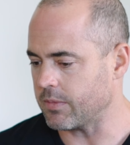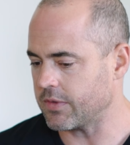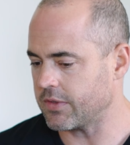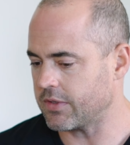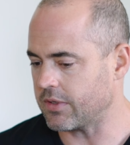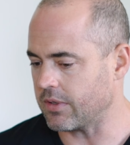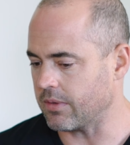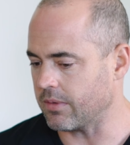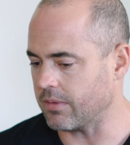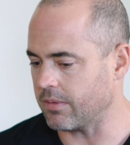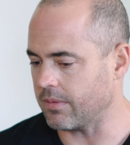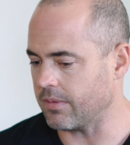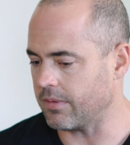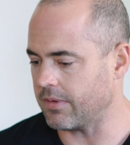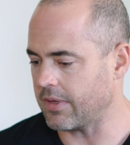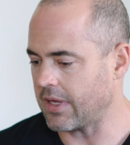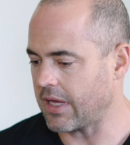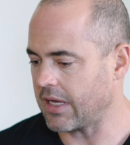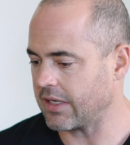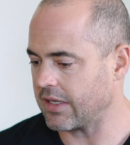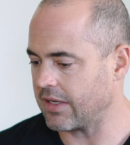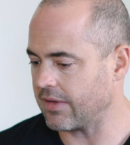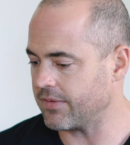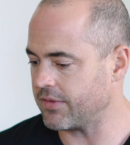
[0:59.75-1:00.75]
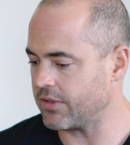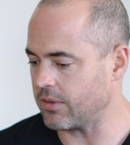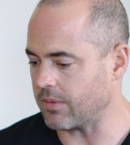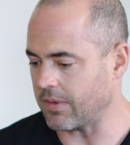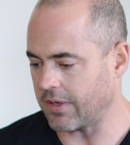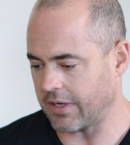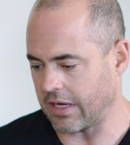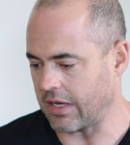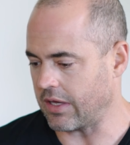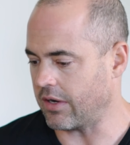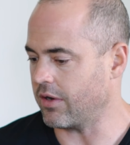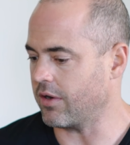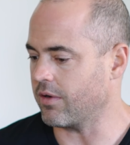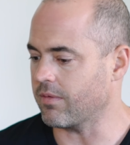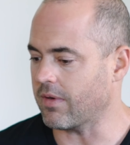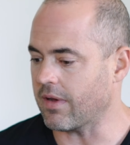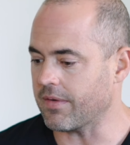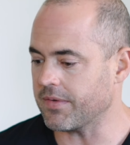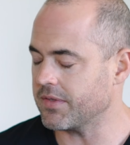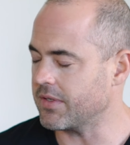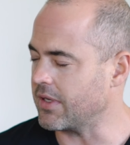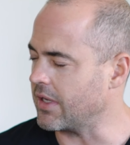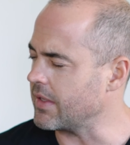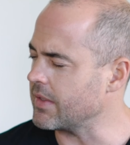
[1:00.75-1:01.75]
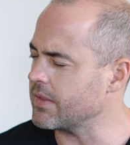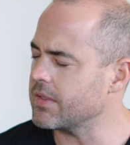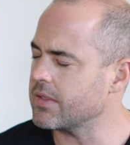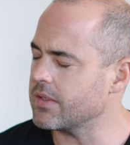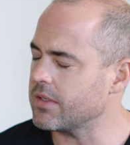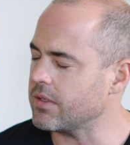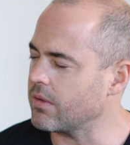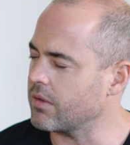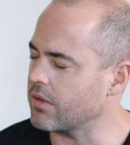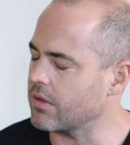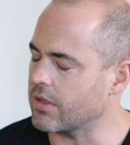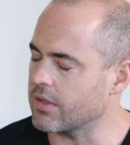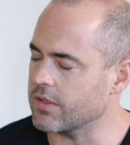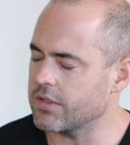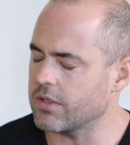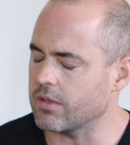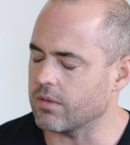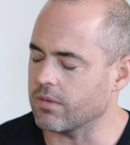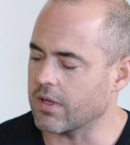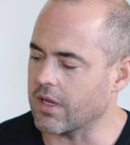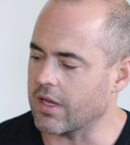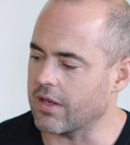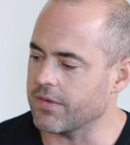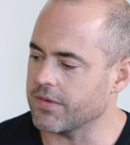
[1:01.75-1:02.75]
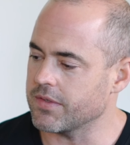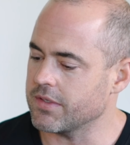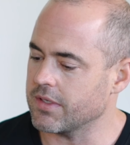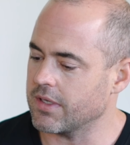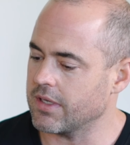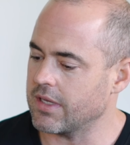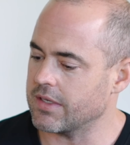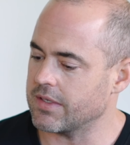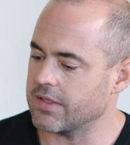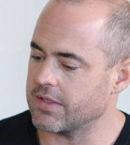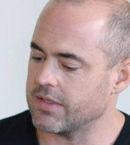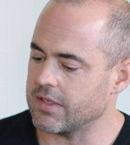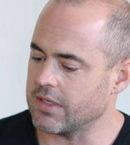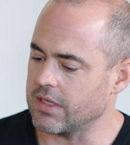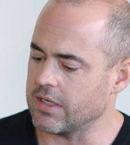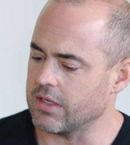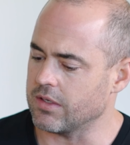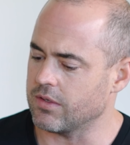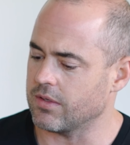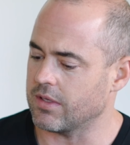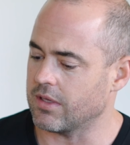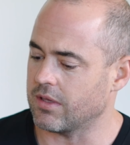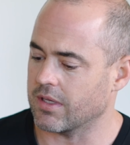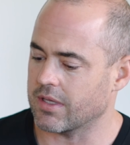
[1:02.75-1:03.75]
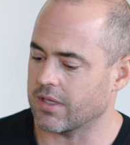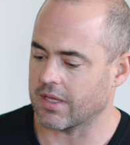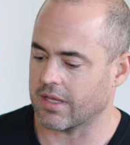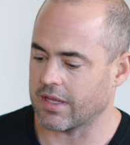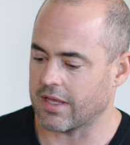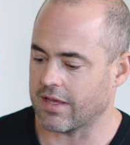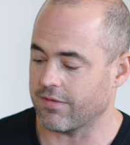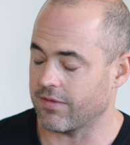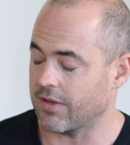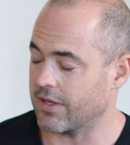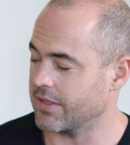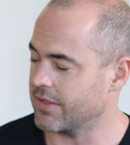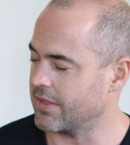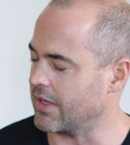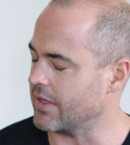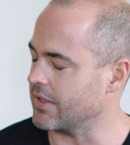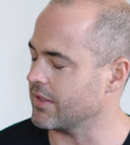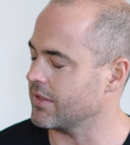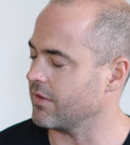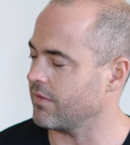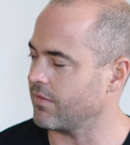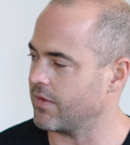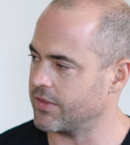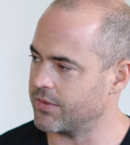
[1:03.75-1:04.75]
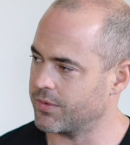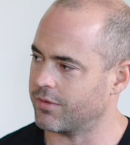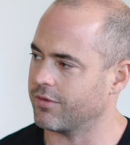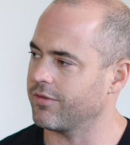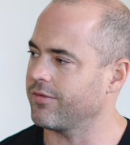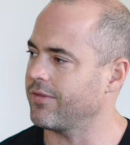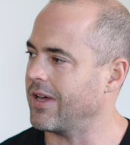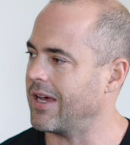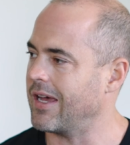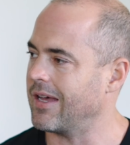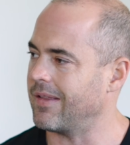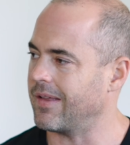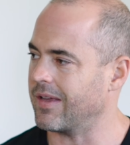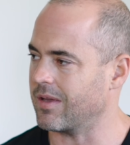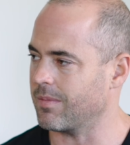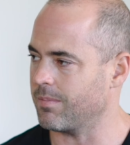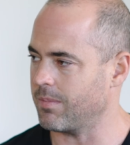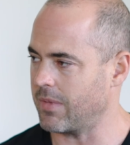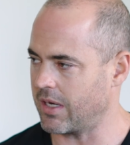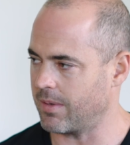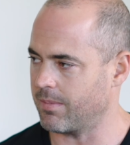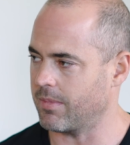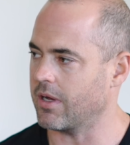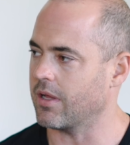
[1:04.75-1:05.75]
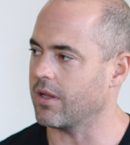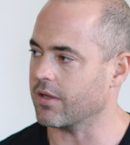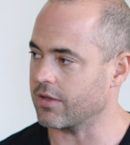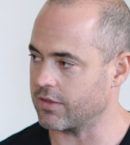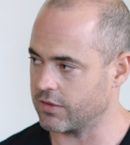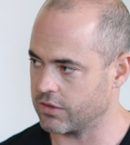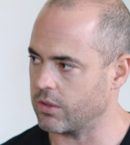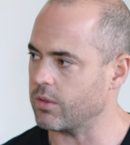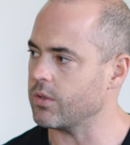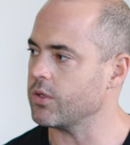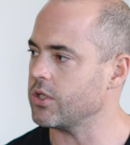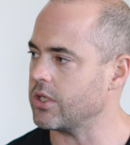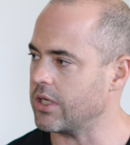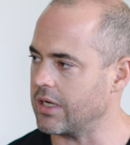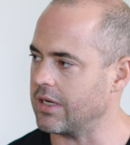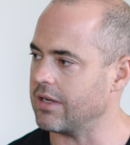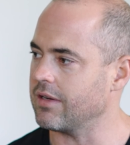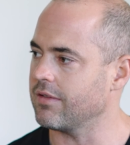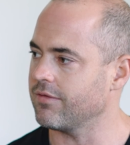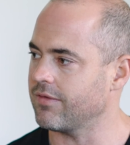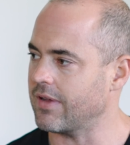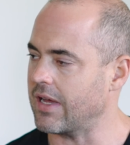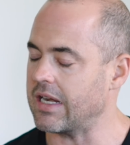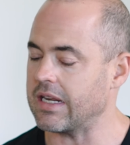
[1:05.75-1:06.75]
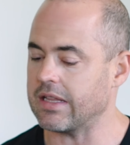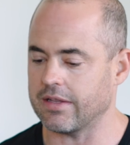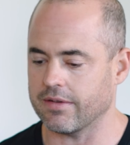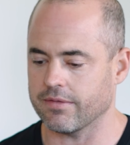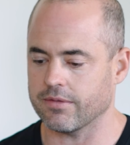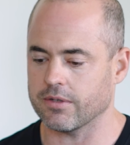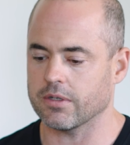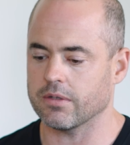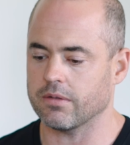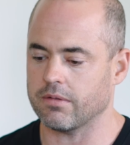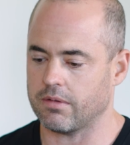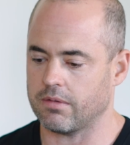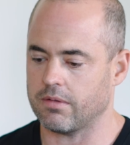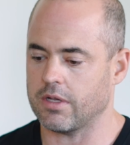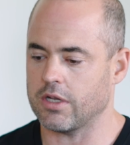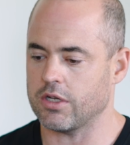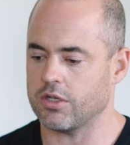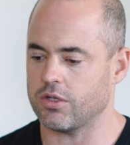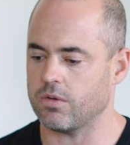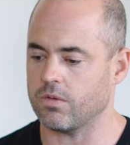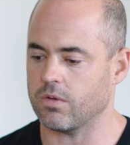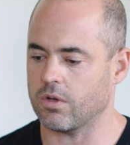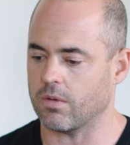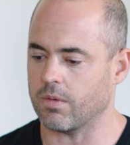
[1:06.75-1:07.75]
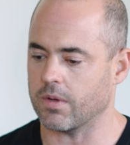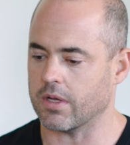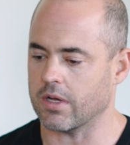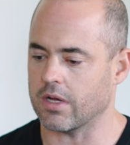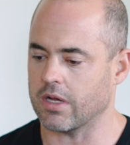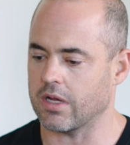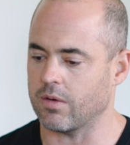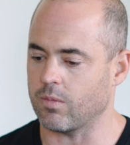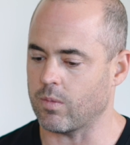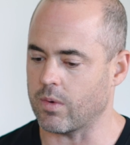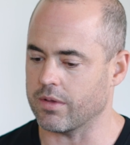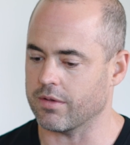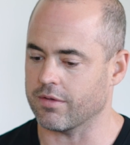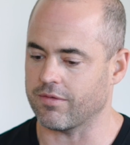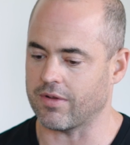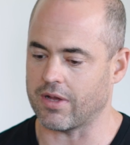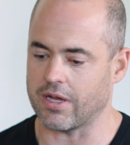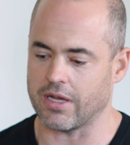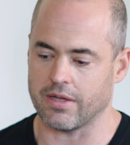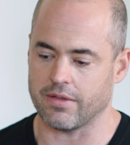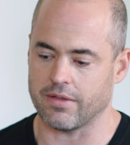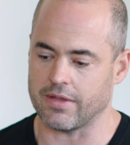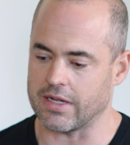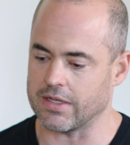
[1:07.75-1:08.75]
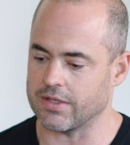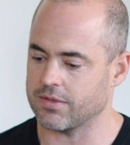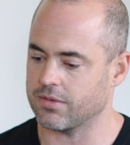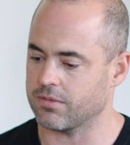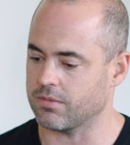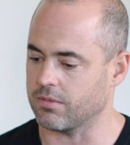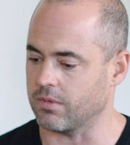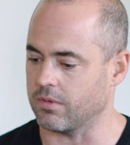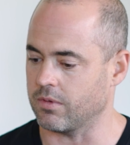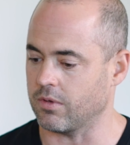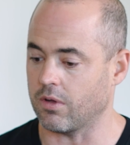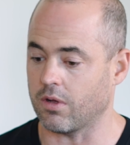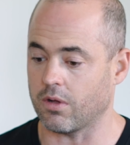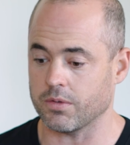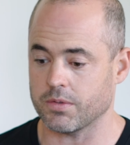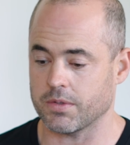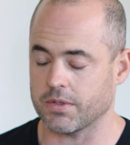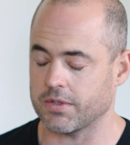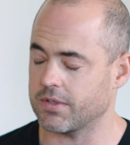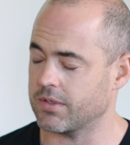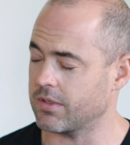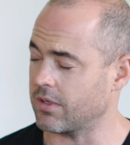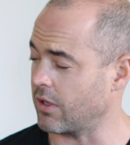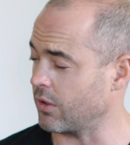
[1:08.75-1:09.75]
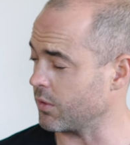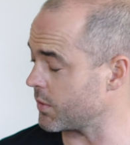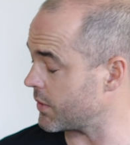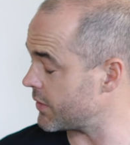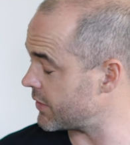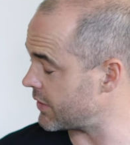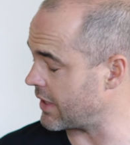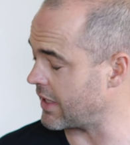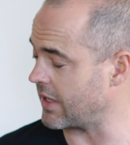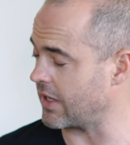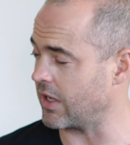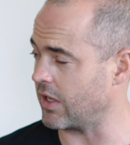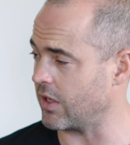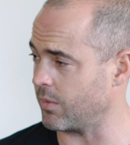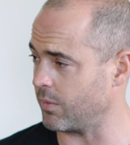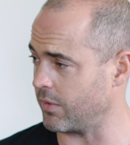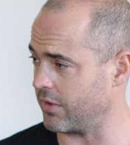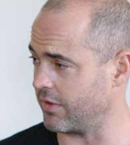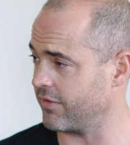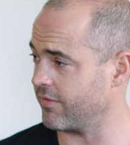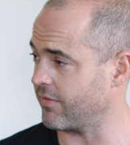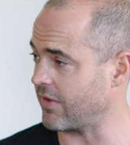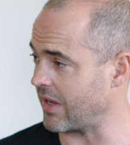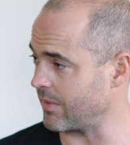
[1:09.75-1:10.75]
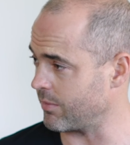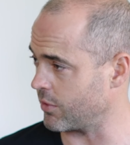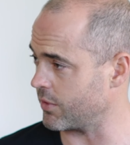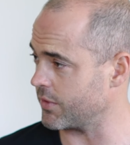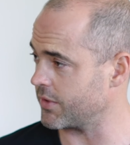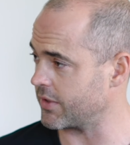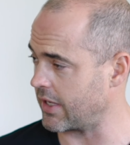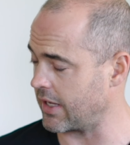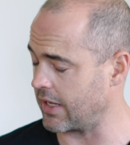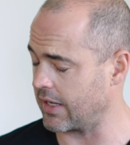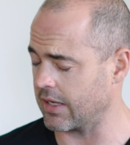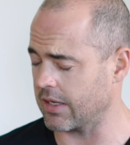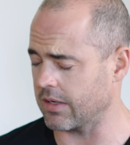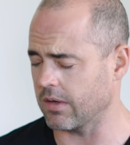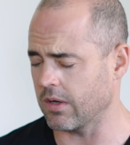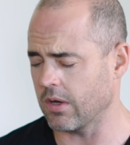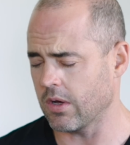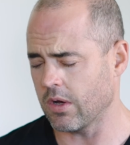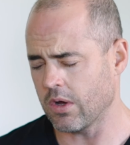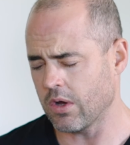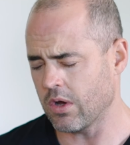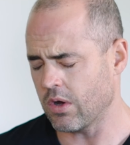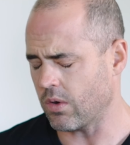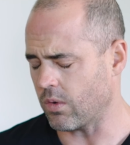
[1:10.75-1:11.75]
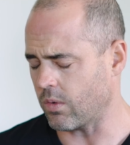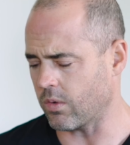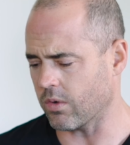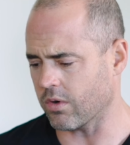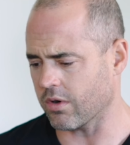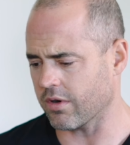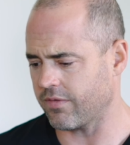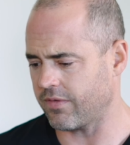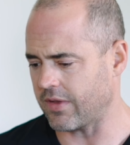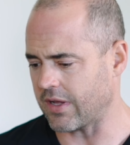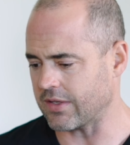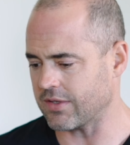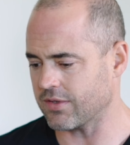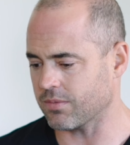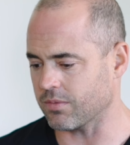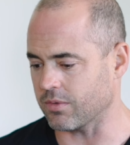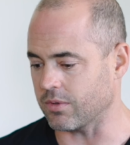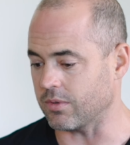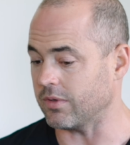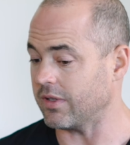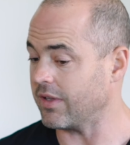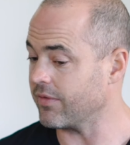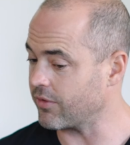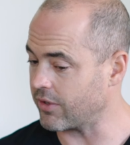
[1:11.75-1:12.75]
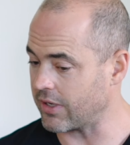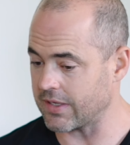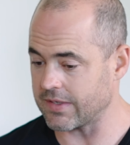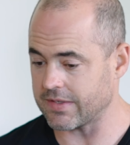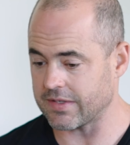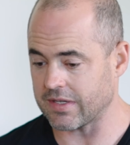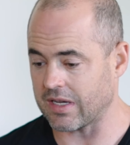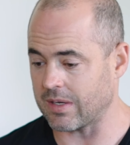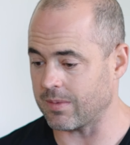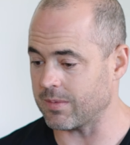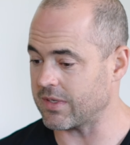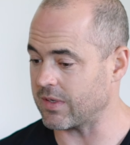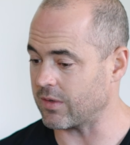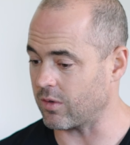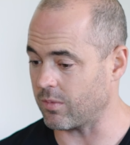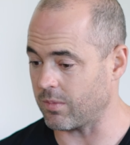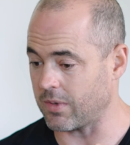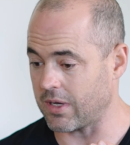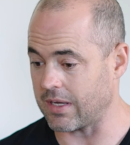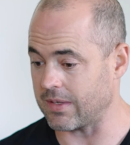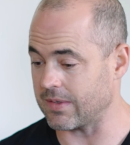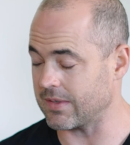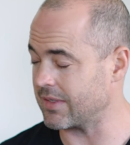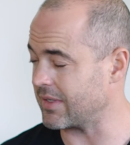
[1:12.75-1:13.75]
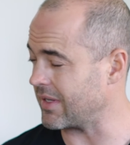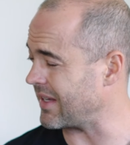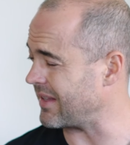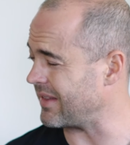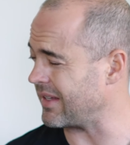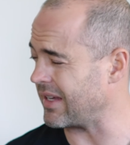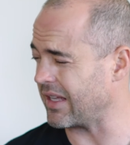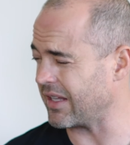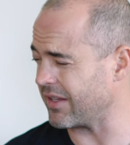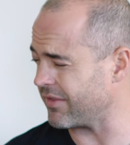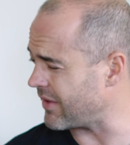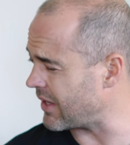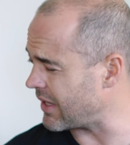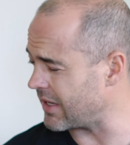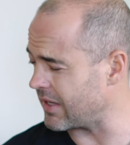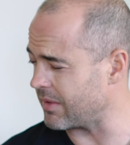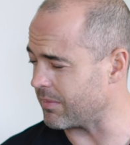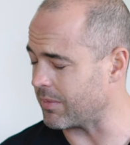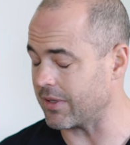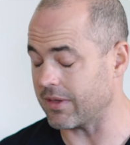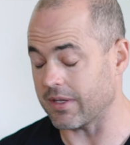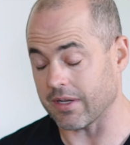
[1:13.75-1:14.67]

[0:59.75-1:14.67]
So that gives you, again, a rough sense. You can also kind of get to see, do like they have excess visceral fat, like a metabolic associated fatty liver issue going on, whether via that's through an ultrasound with FibroScan, or if that's through liver enzymes that remain slightly elevated.